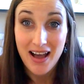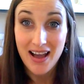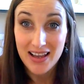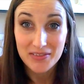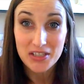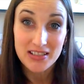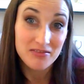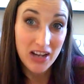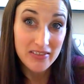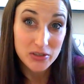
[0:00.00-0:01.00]
I have to eat
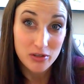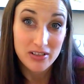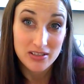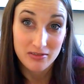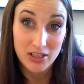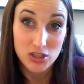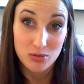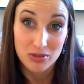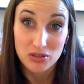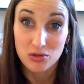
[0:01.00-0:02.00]
5 servings of vegetables.